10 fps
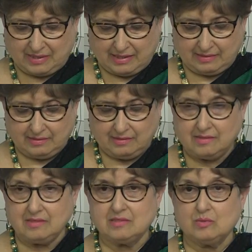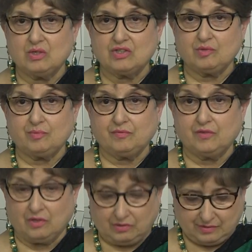man is the worship
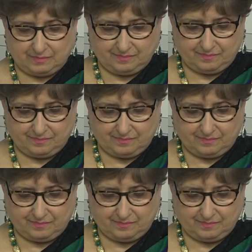of God.